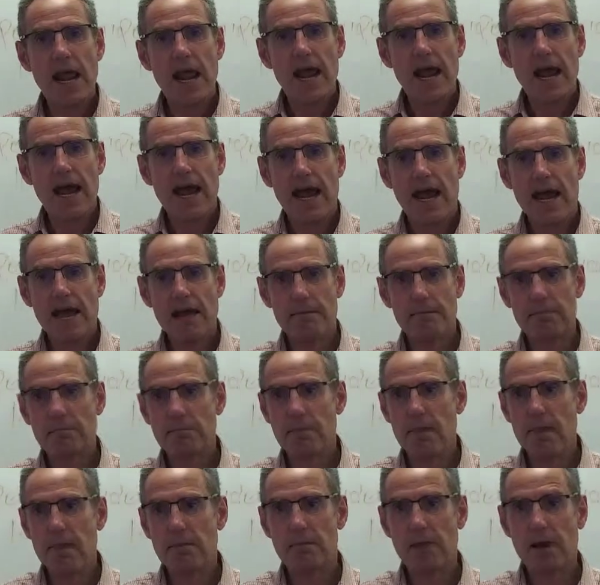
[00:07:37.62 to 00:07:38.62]

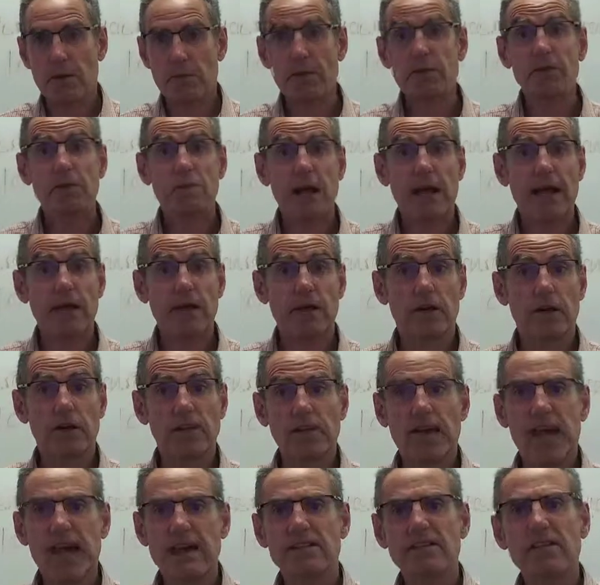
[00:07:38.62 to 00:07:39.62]
But we used to pay a lot of
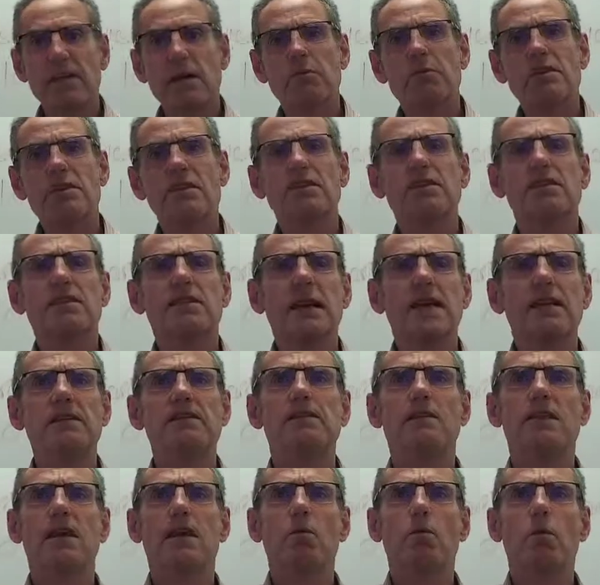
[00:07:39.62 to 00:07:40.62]
tax. And there was a
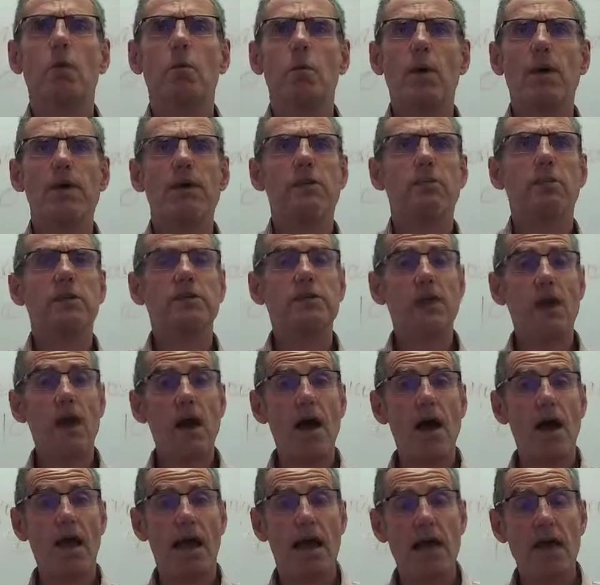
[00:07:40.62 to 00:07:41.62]
sense that, well, when you
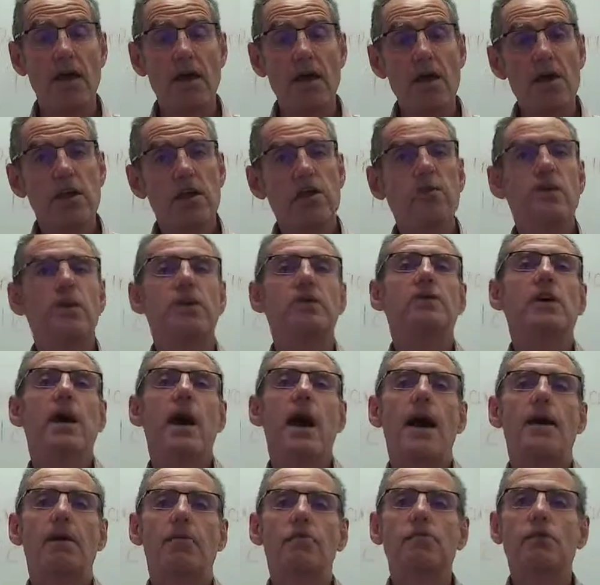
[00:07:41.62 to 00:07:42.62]
retire, you're
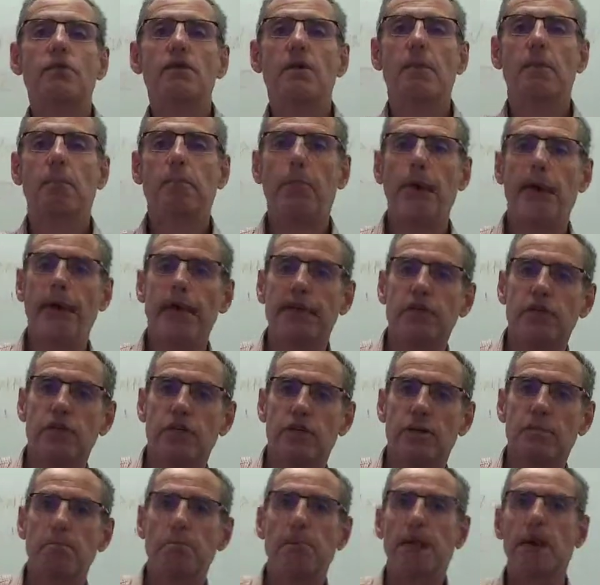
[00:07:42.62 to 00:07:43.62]
entitled to the
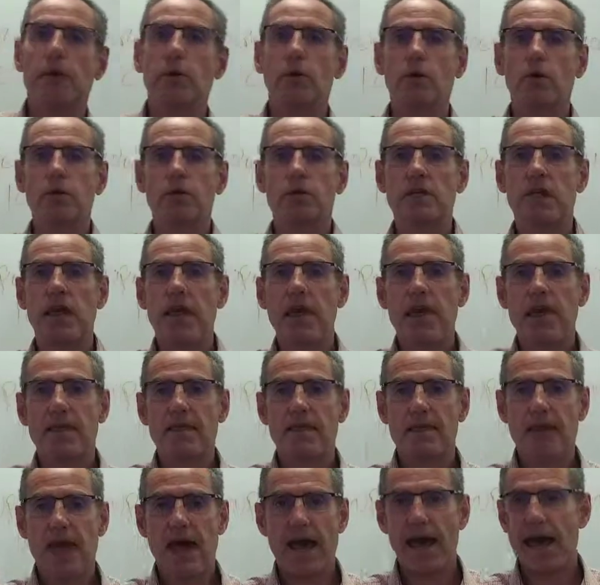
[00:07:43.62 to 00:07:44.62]
pension because
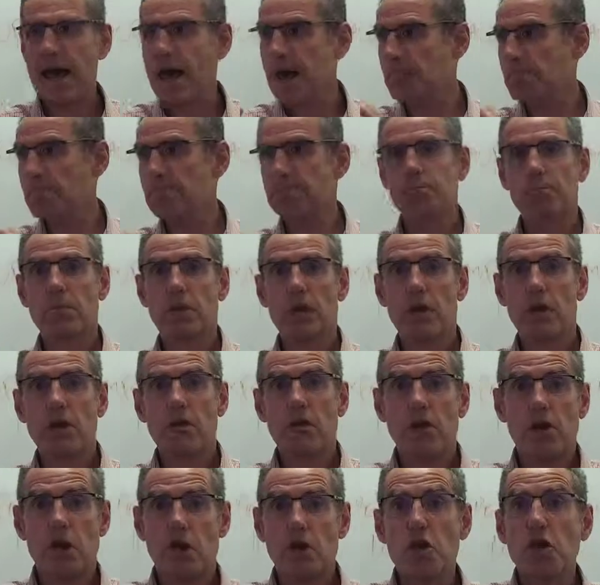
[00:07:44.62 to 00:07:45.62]

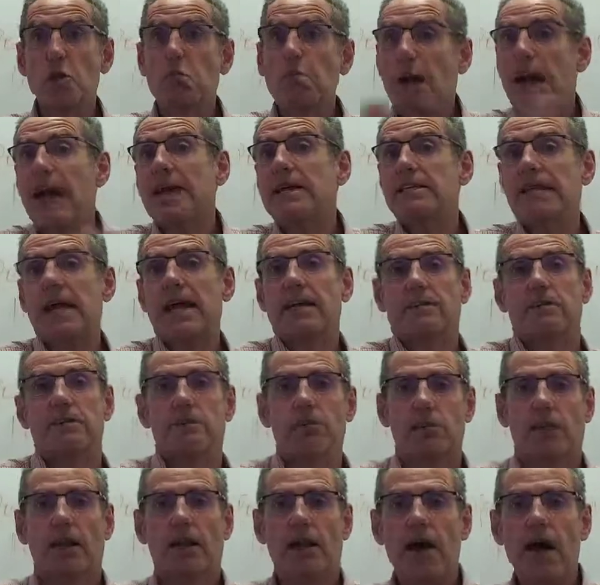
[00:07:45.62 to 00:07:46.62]
you'd pay taxes
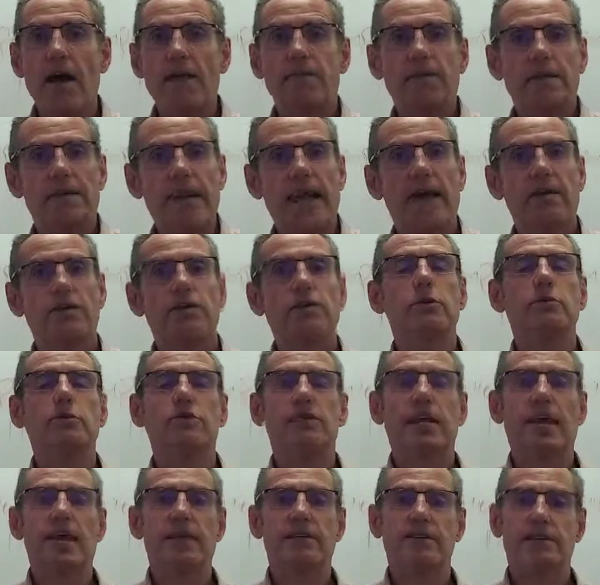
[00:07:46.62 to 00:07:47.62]
all your life, and now it's your
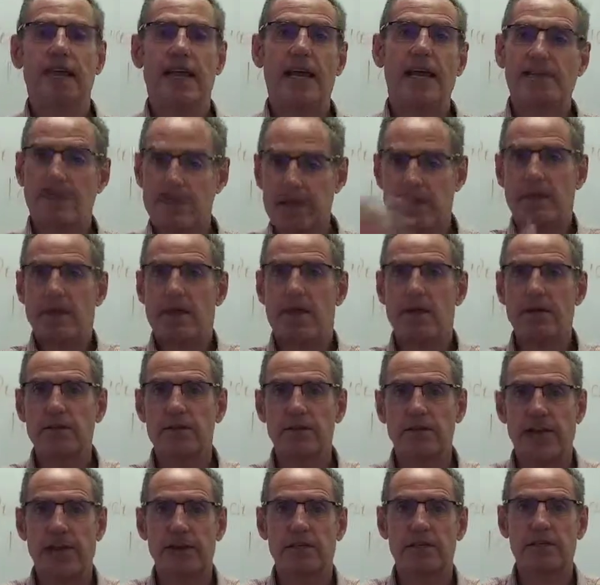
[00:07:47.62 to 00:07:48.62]
chance to get some of those
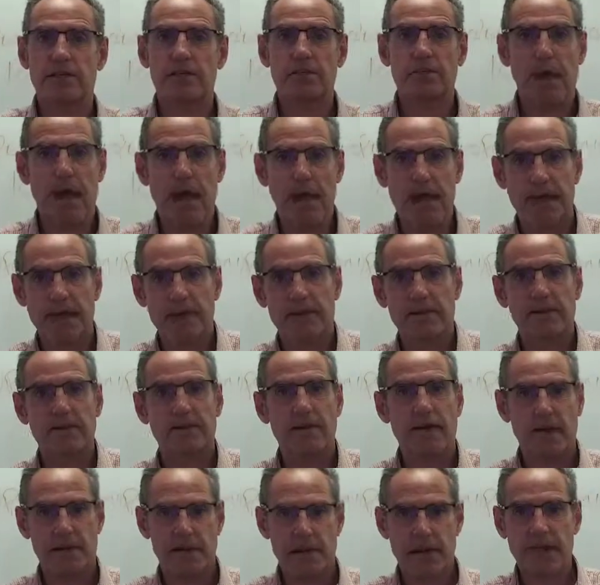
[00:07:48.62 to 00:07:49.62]
taxes back,
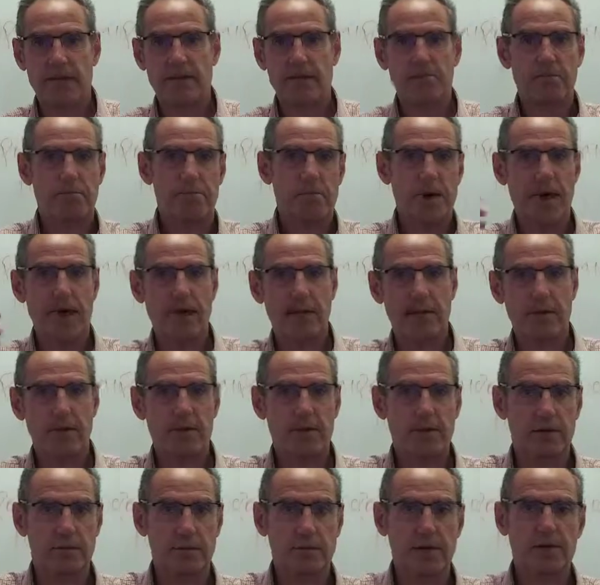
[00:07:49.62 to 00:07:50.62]
and they can pay you a
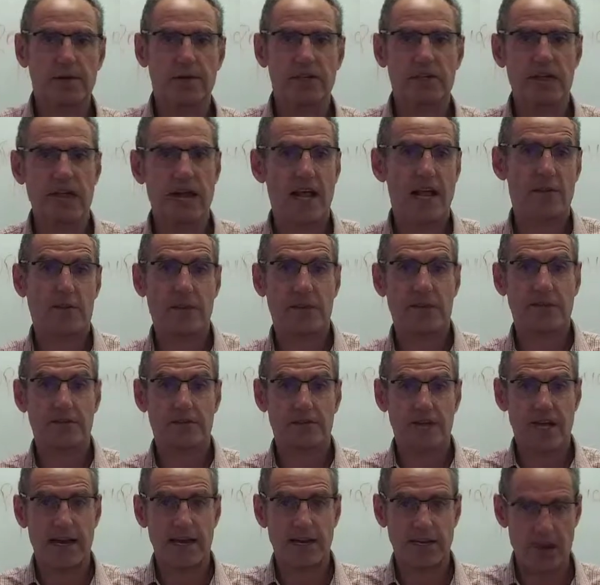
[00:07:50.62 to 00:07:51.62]
little bit of a salary to
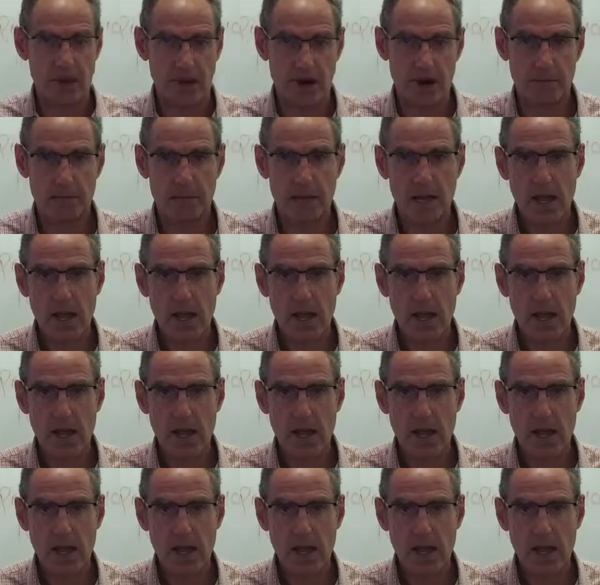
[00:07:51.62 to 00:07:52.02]
stay at home.